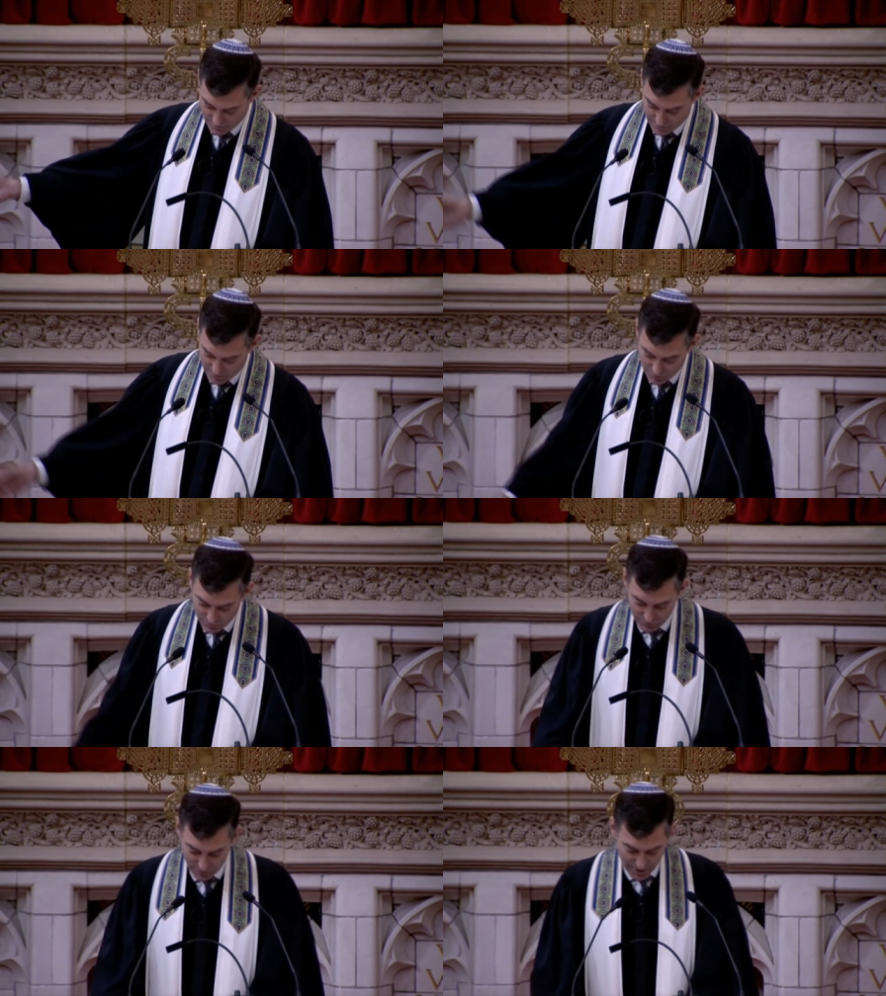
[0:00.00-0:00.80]
To
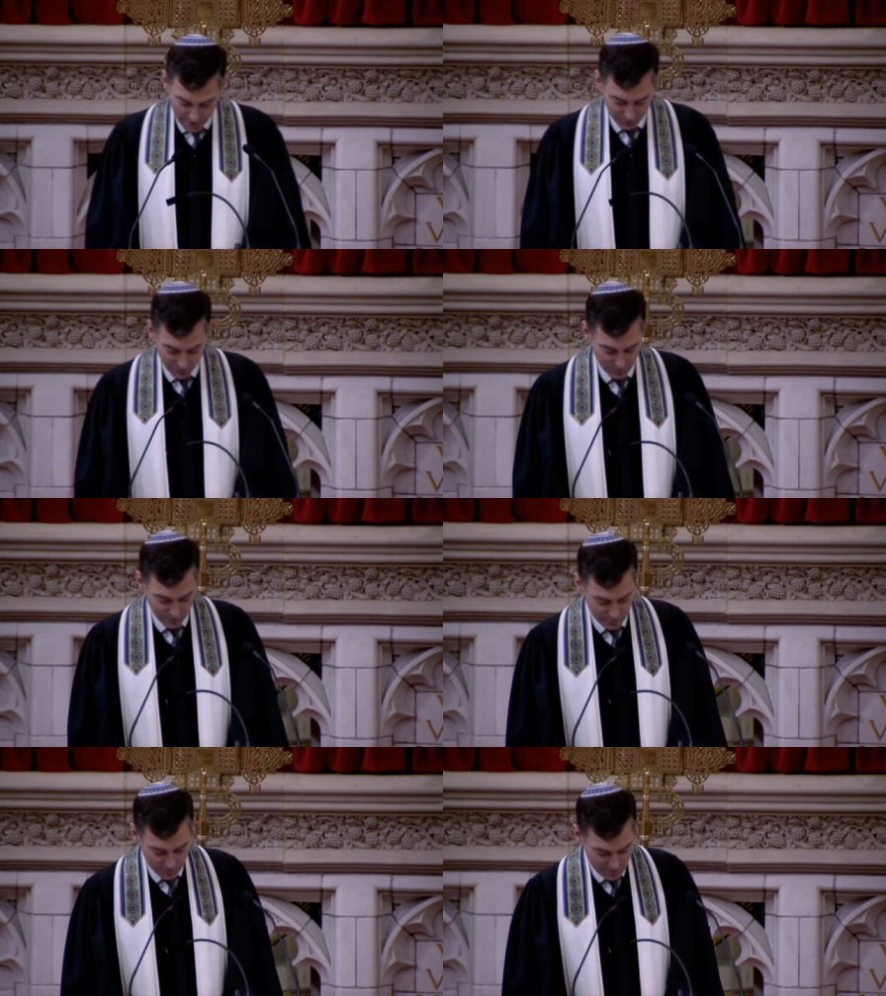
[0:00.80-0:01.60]
those who
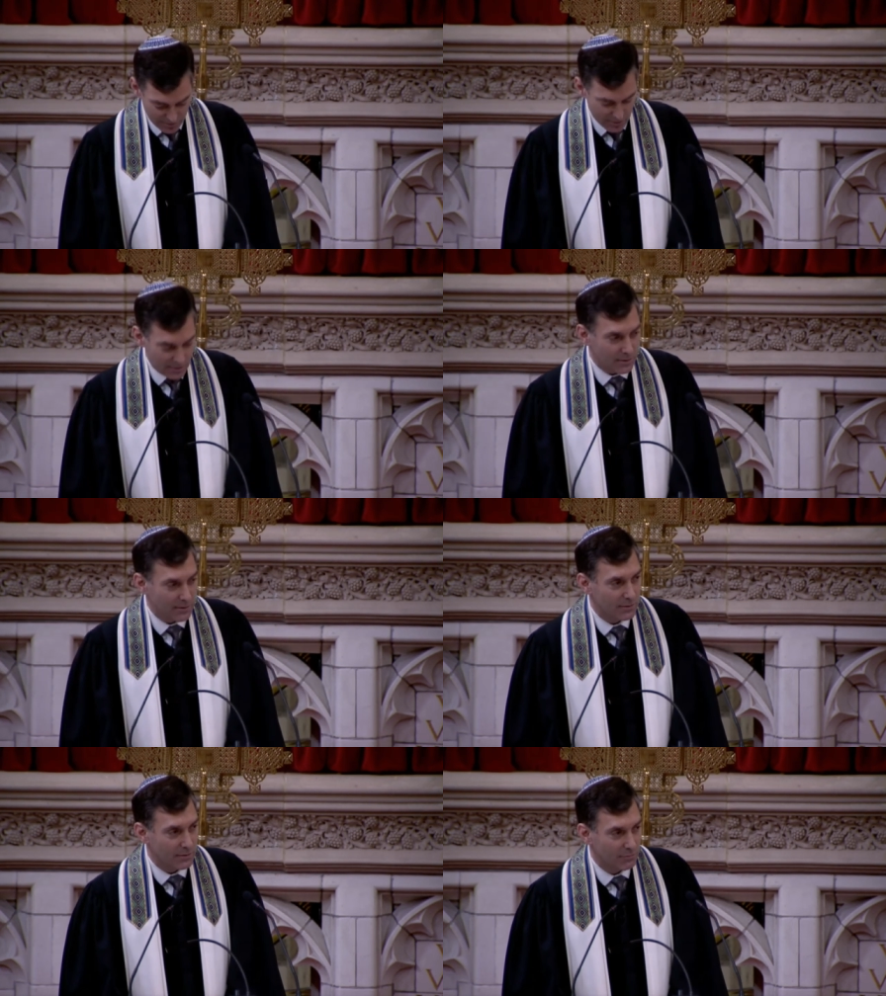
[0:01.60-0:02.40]
answer,
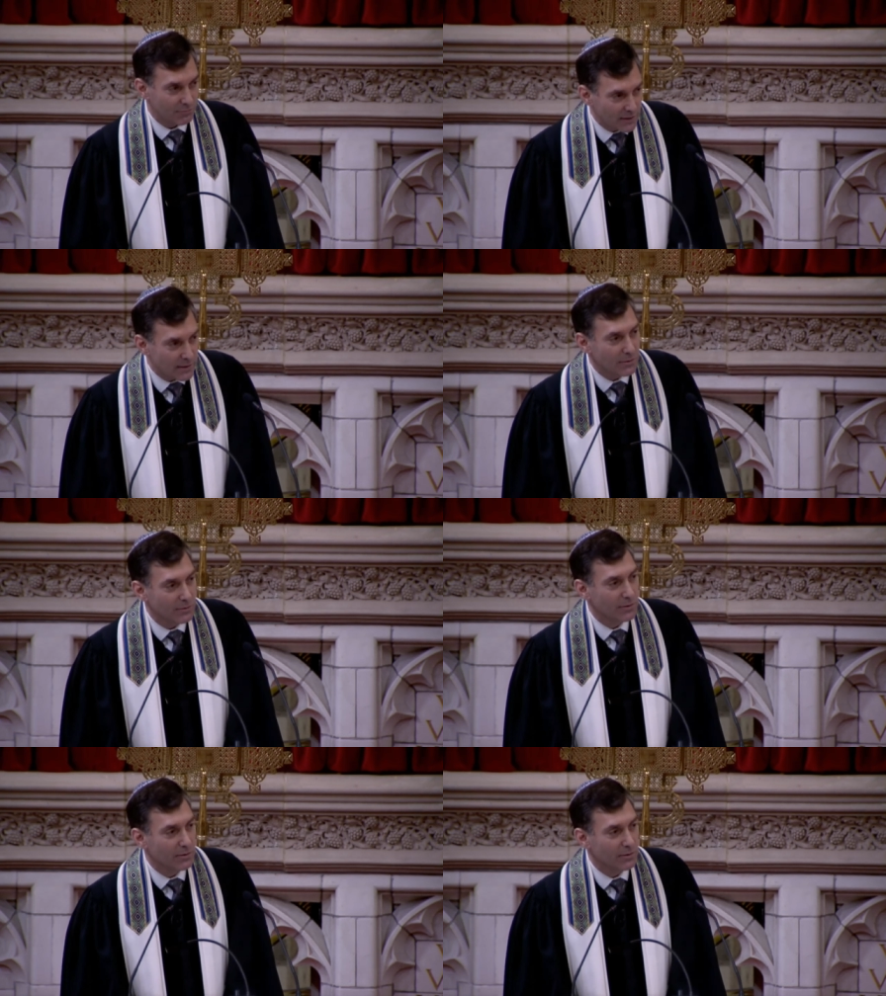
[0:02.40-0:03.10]
the fear